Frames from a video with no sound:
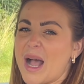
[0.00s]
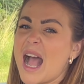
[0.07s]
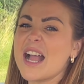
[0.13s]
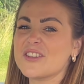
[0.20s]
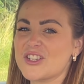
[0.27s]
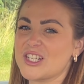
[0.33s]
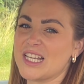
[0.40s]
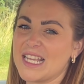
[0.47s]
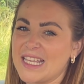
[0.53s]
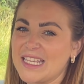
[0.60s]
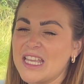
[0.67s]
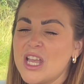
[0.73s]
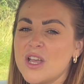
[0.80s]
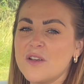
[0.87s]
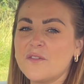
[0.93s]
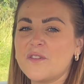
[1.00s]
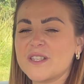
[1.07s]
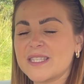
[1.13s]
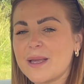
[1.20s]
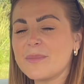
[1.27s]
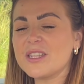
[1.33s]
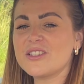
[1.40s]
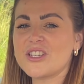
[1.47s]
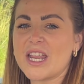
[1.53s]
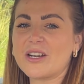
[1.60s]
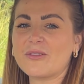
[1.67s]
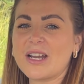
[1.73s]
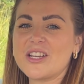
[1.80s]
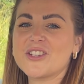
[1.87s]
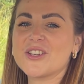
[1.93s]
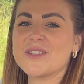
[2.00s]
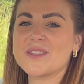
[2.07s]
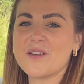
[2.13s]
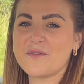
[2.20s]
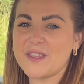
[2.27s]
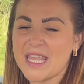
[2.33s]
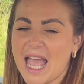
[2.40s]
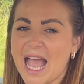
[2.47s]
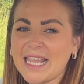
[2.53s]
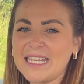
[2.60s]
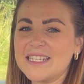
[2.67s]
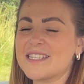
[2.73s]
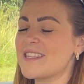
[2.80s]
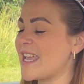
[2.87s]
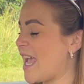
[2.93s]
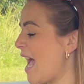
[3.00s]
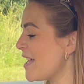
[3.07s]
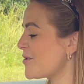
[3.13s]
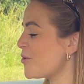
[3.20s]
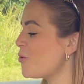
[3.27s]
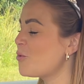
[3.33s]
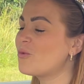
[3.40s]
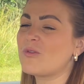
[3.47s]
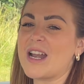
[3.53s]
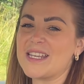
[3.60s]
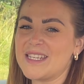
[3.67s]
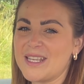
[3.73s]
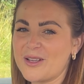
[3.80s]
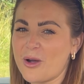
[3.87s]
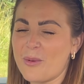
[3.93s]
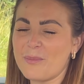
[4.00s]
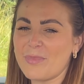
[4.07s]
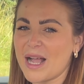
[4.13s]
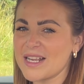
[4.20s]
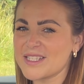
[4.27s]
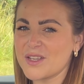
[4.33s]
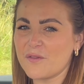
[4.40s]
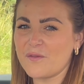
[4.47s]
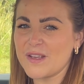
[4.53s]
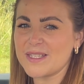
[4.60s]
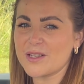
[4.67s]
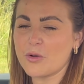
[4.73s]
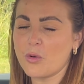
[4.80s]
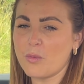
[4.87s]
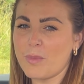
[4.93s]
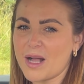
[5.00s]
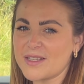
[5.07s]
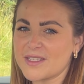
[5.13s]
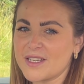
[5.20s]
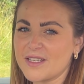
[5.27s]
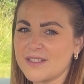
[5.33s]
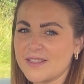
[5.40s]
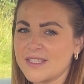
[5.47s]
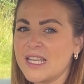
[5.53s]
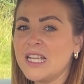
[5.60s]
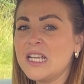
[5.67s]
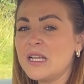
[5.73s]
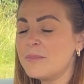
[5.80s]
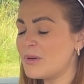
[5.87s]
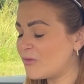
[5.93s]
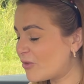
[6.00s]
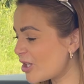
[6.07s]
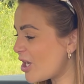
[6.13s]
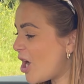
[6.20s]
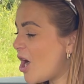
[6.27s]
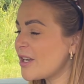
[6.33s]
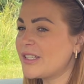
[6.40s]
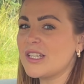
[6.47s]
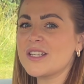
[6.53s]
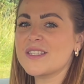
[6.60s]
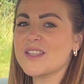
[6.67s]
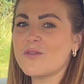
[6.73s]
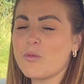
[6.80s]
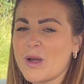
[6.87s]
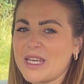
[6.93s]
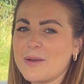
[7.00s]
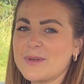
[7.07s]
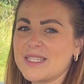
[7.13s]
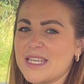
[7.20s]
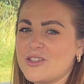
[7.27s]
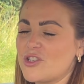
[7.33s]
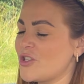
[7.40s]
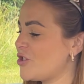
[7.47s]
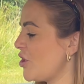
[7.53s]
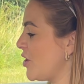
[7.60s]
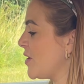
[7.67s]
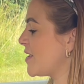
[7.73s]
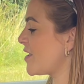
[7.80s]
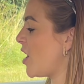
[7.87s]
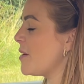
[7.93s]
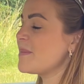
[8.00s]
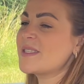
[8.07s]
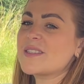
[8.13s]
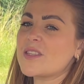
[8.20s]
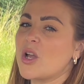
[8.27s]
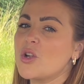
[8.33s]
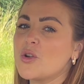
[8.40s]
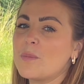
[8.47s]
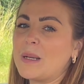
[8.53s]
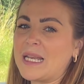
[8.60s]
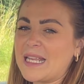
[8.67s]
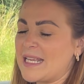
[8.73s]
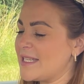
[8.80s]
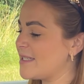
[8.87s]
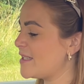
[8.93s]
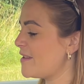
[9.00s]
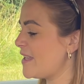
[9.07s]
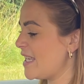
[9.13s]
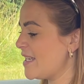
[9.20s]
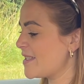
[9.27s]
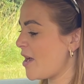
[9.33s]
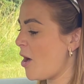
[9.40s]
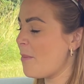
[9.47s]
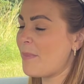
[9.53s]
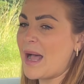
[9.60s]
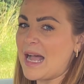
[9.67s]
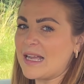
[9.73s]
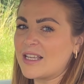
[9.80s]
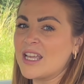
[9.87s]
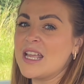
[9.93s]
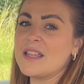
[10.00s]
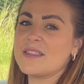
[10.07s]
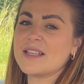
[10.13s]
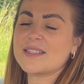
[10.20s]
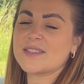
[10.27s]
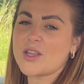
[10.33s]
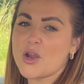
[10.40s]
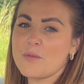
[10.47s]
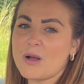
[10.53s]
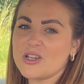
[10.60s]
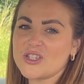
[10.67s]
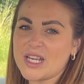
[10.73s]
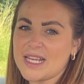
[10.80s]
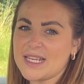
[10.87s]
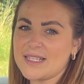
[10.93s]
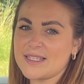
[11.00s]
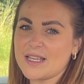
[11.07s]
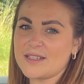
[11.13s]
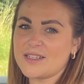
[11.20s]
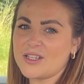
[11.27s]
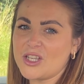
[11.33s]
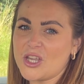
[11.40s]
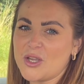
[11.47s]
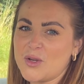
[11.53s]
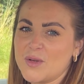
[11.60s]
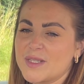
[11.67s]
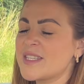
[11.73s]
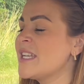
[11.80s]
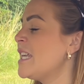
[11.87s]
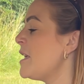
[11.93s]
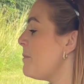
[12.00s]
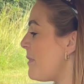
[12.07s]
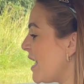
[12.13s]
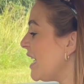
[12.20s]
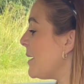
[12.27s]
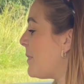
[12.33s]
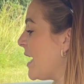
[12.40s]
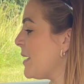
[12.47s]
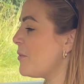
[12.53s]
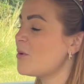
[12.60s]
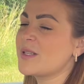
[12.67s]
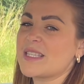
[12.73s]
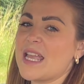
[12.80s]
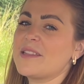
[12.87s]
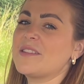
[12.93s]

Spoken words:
actually for some of the generations of the 8 they had already gone back to physical buttons. But regardless of when it was introduced, I'm so pleased these are back. They're so much easier to use. Many people said